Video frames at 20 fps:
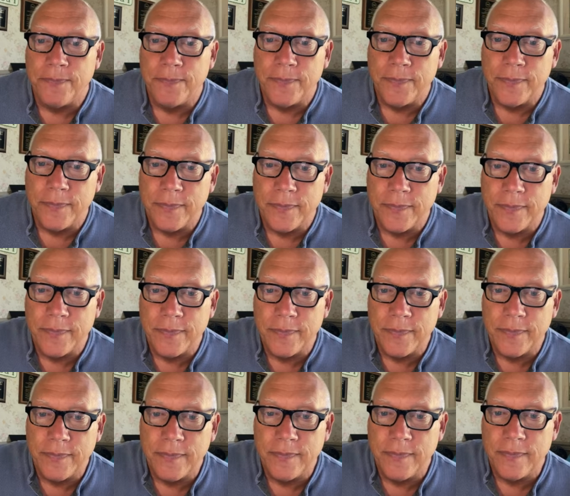
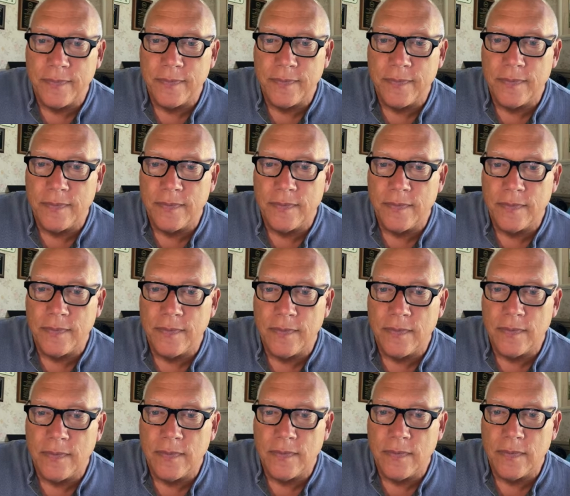
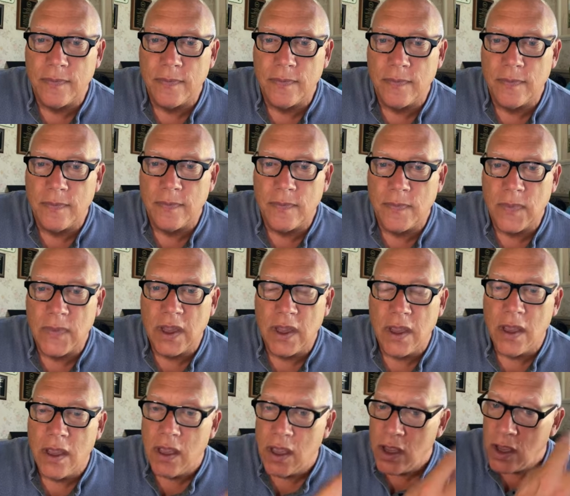
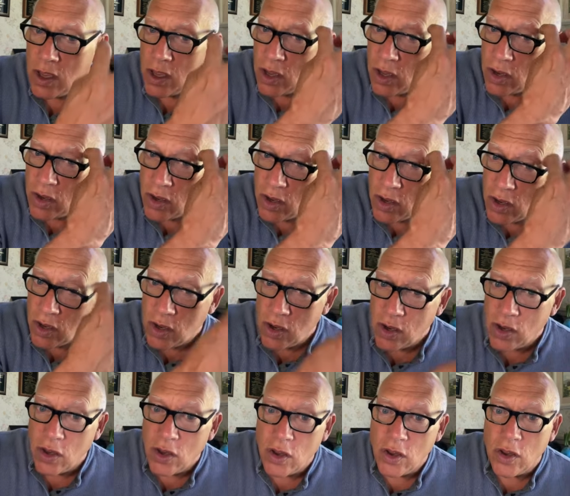
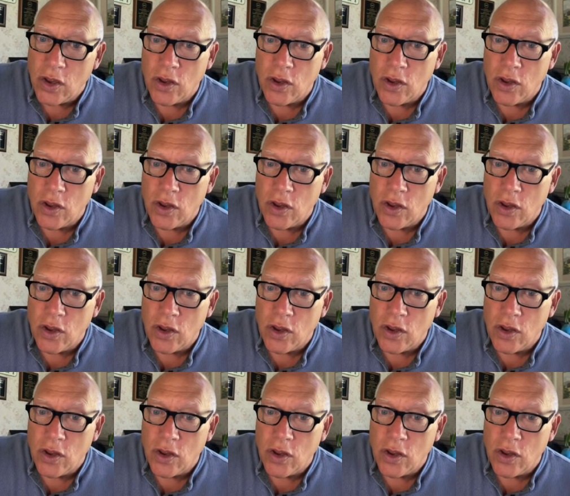Nothing is said.